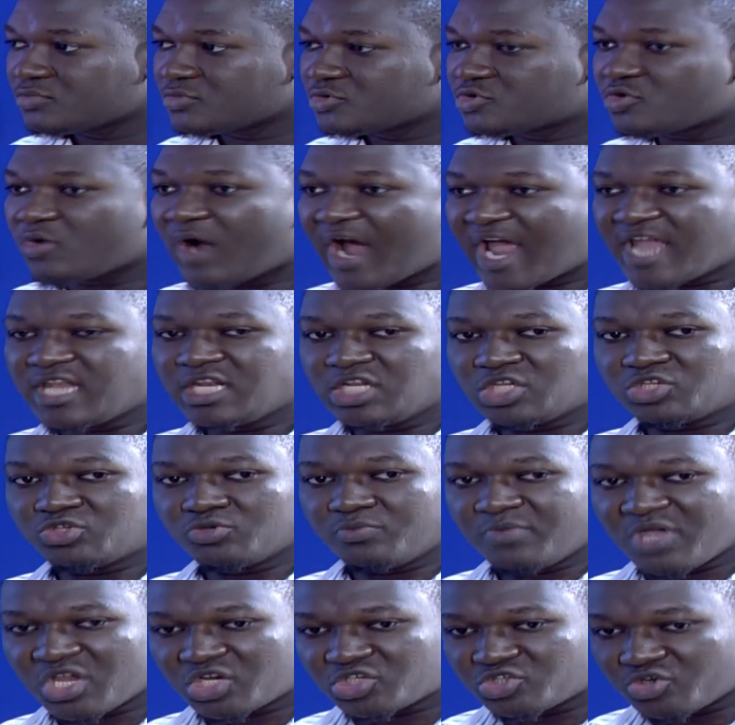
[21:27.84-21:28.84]
so I need
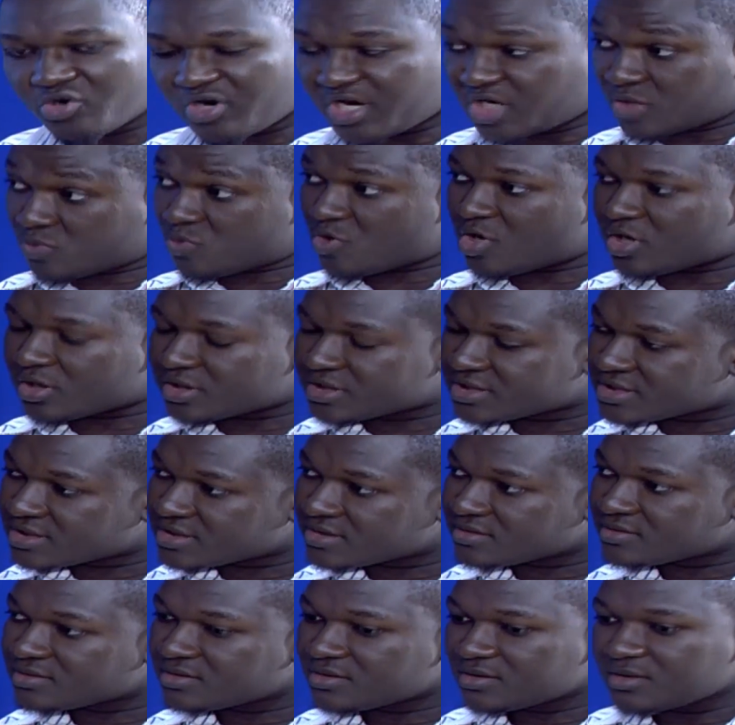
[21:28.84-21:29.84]
to make sure it
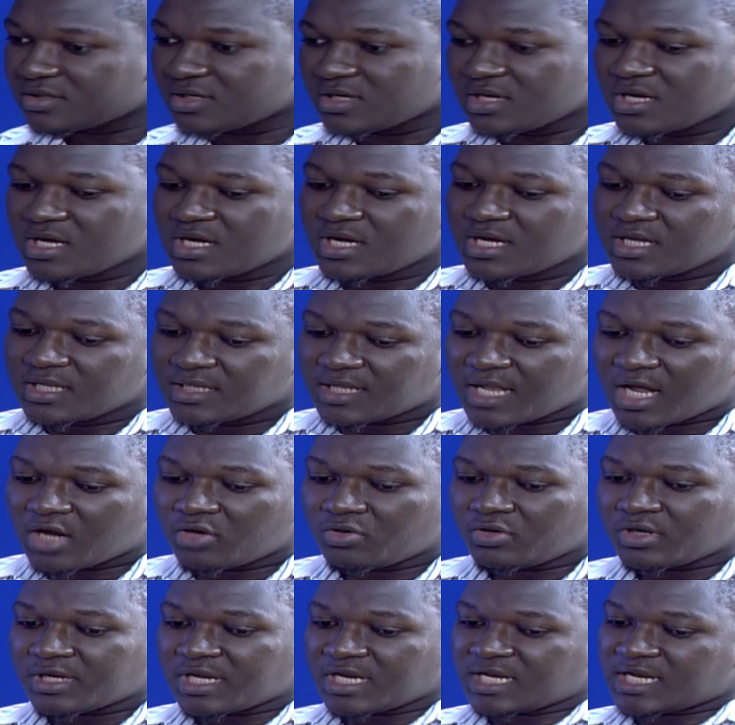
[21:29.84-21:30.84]
works. Now,
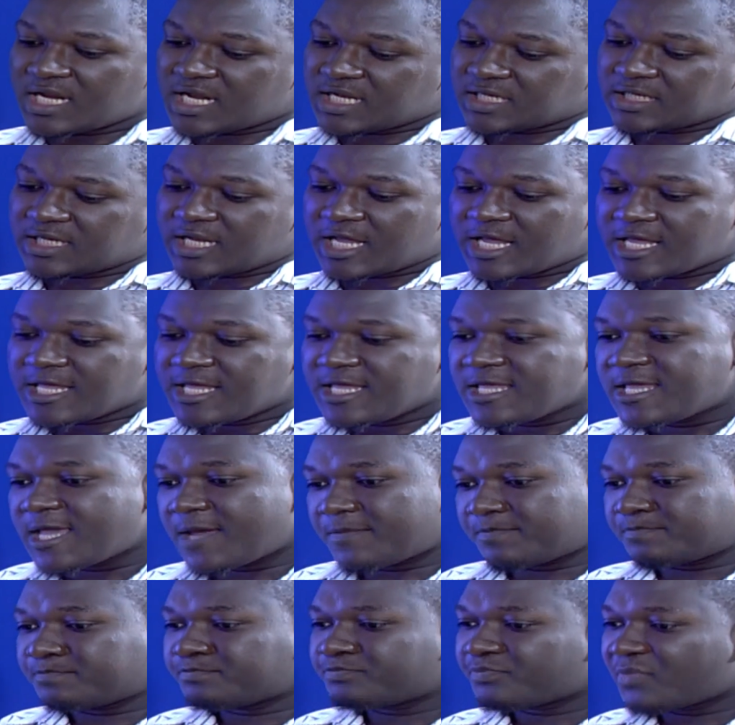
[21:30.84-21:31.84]
looking at
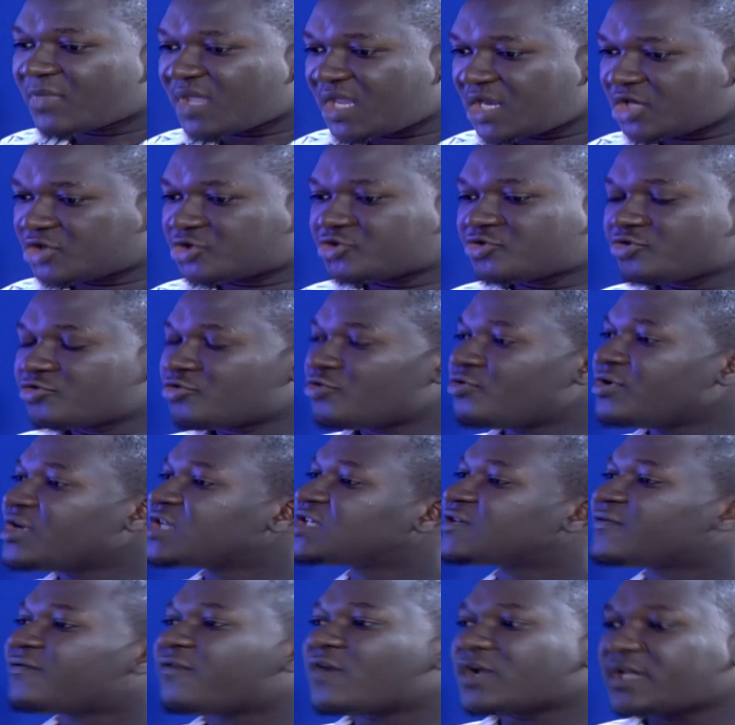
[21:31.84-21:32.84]
YEP, it's true,
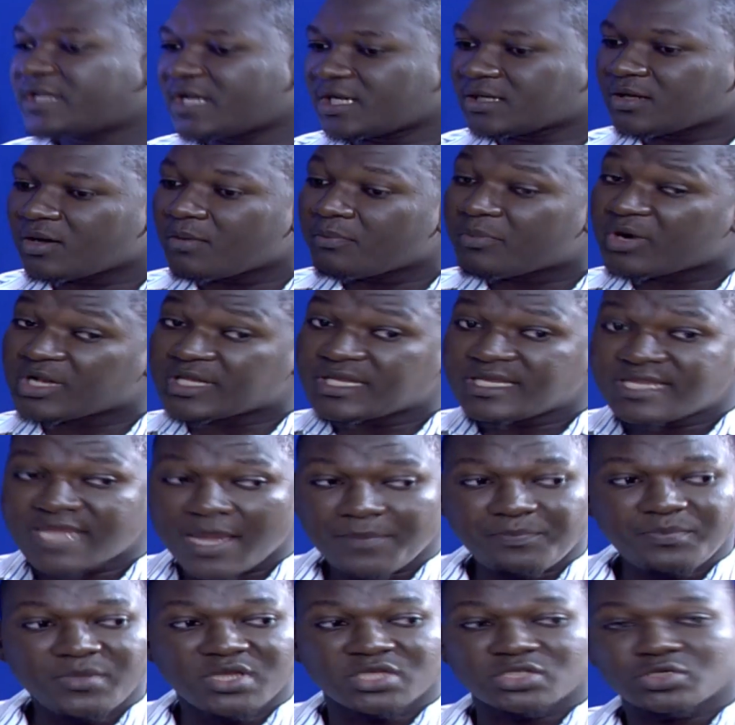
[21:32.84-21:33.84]
it's funded, but
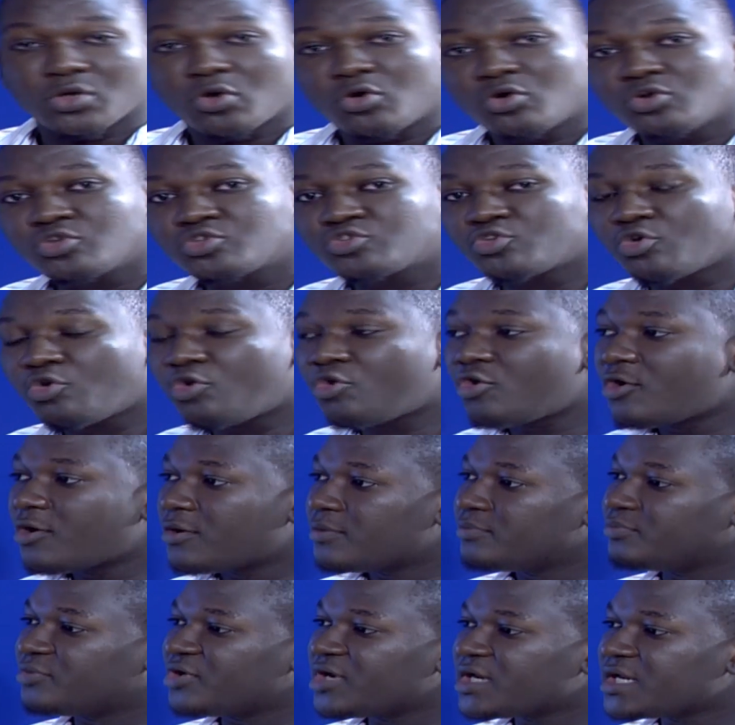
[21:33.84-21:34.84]
YEP is also
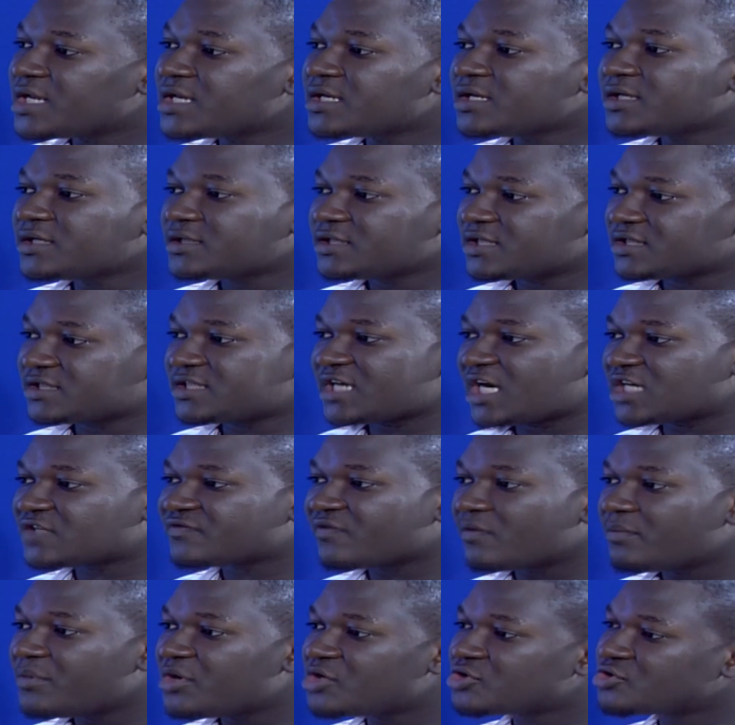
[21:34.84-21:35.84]
bringing the
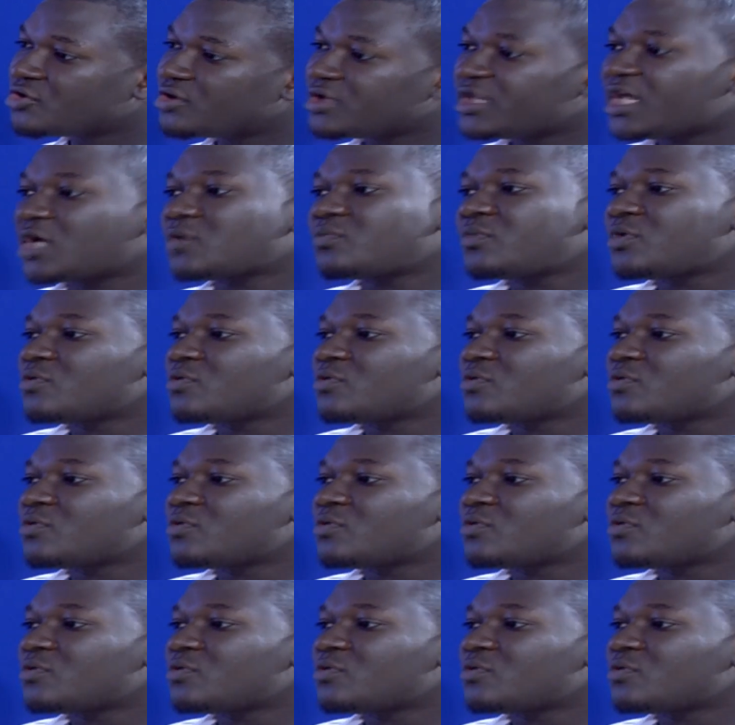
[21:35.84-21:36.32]
transformation that